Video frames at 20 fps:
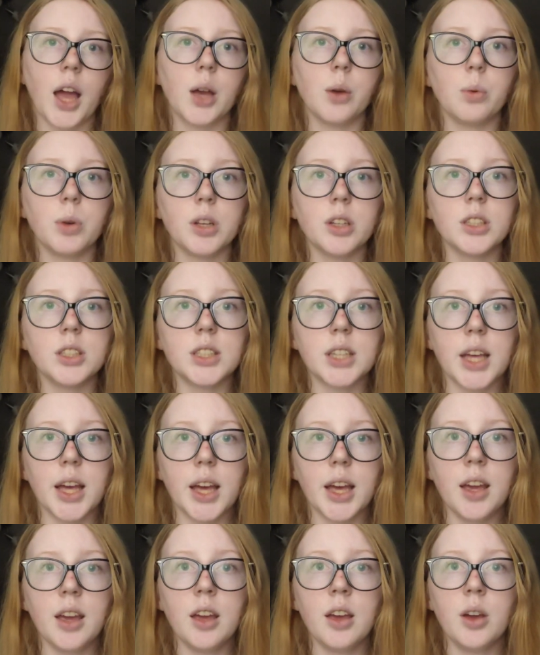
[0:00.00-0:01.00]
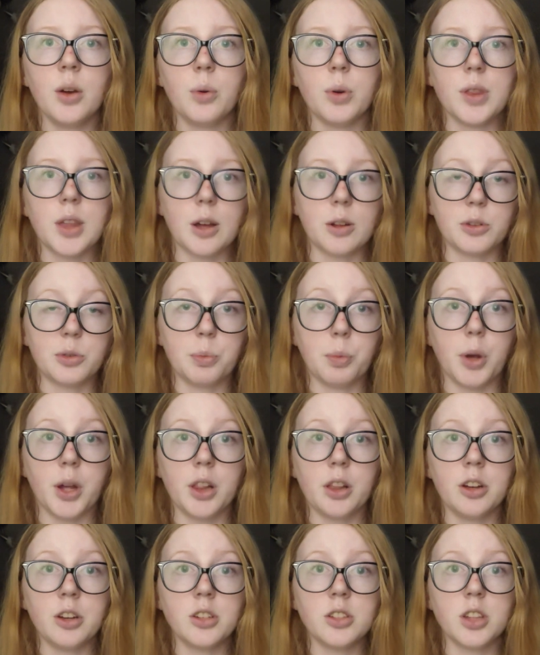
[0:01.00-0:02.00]
I will say, without
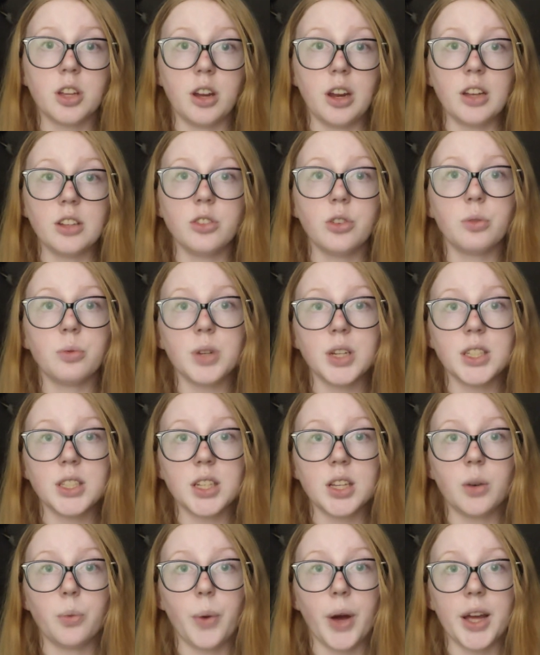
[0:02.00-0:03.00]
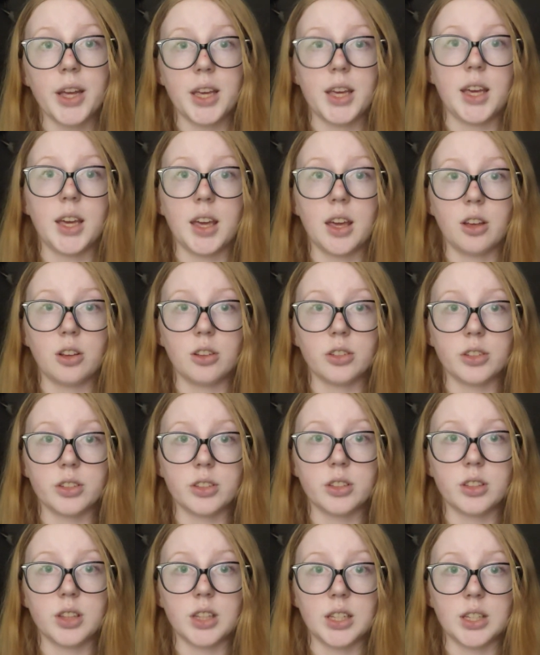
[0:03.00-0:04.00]
spoilers, there is a reason why he
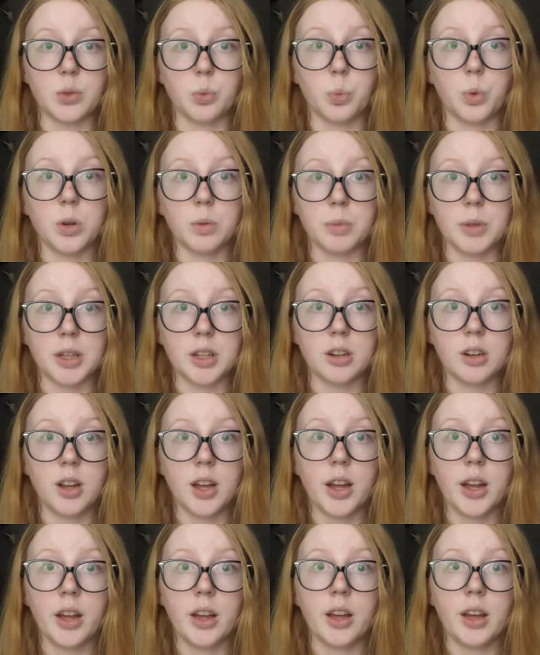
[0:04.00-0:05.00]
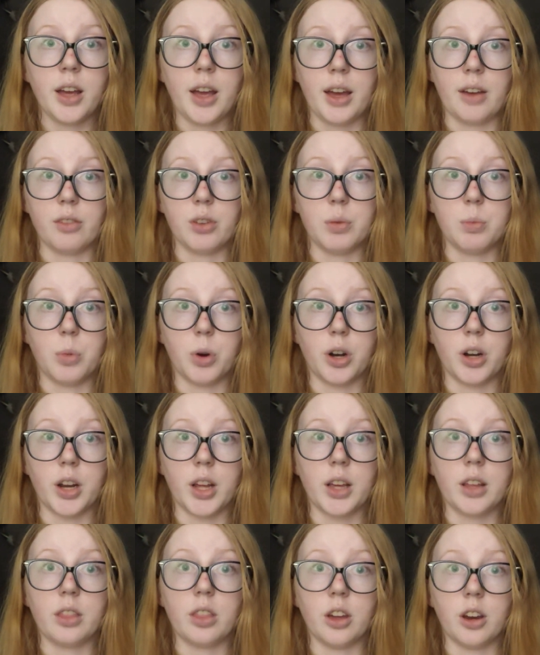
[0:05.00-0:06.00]
kills these women every
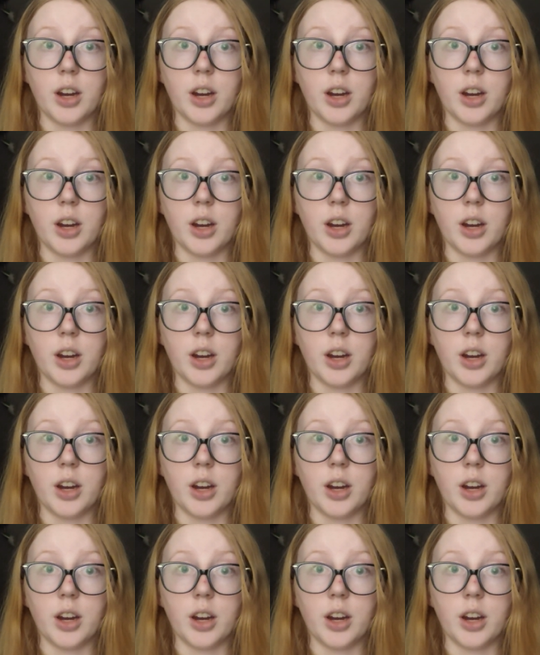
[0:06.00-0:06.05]
morning.